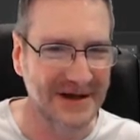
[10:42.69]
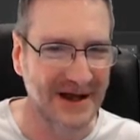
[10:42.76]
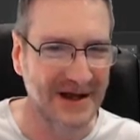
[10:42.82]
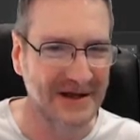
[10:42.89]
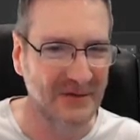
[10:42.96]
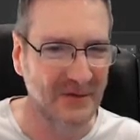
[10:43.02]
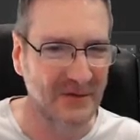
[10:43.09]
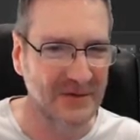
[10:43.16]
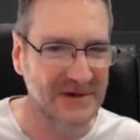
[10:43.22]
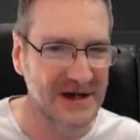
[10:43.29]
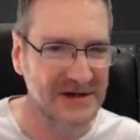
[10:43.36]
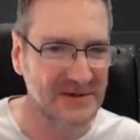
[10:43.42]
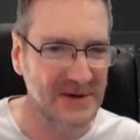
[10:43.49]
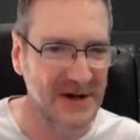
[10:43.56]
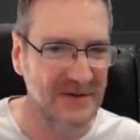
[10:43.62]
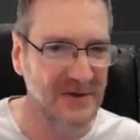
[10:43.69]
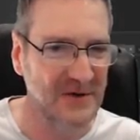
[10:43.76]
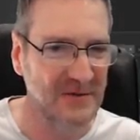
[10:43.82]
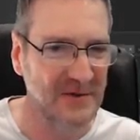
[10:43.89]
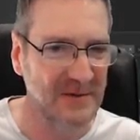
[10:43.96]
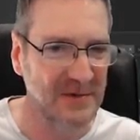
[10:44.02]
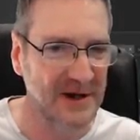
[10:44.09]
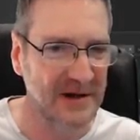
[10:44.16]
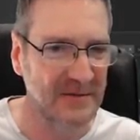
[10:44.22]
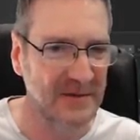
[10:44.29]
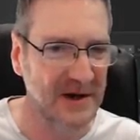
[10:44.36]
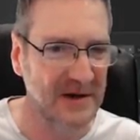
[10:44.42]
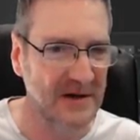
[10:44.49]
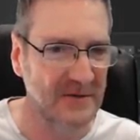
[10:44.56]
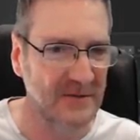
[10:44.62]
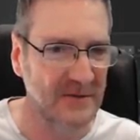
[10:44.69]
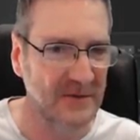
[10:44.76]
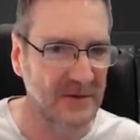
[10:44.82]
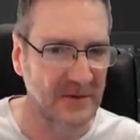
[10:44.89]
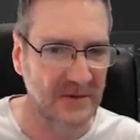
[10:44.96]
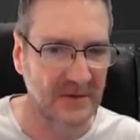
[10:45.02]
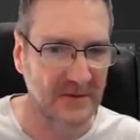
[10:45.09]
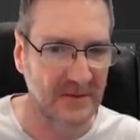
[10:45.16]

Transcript: 1024 will be plenty big enough.